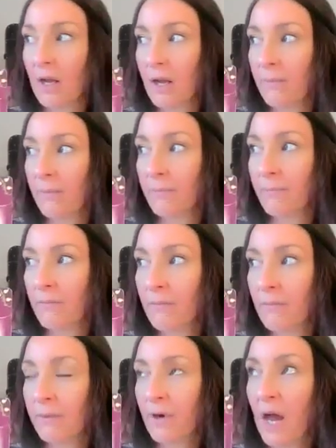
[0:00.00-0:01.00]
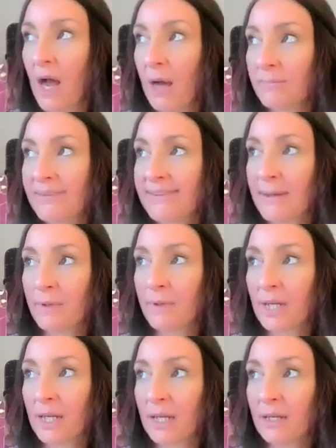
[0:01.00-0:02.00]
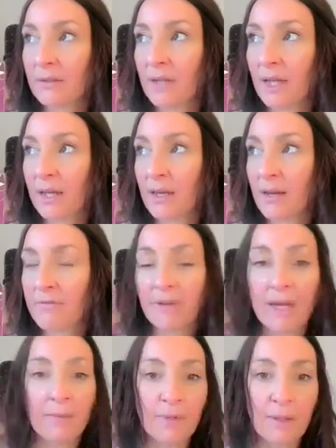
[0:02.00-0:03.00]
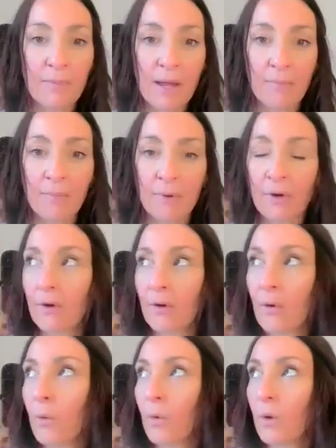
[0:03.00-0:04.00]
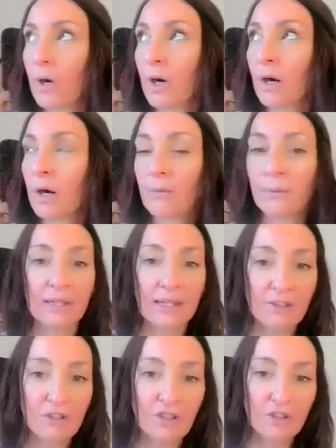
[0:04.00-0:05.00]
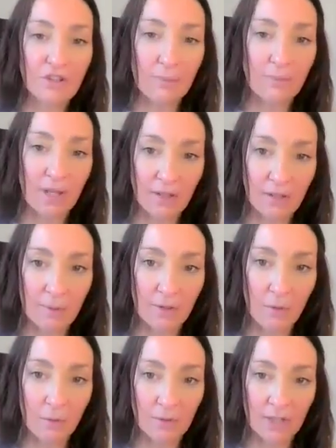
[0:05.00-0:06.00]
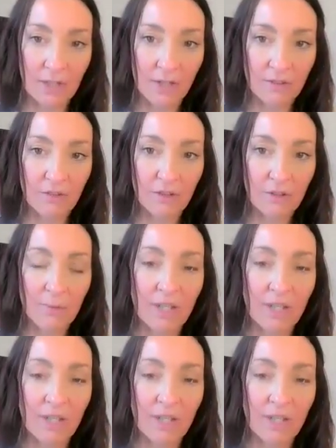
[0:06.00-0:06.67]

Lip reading: um, perhaps somebody like a family member or a relationship that you've been holding on to?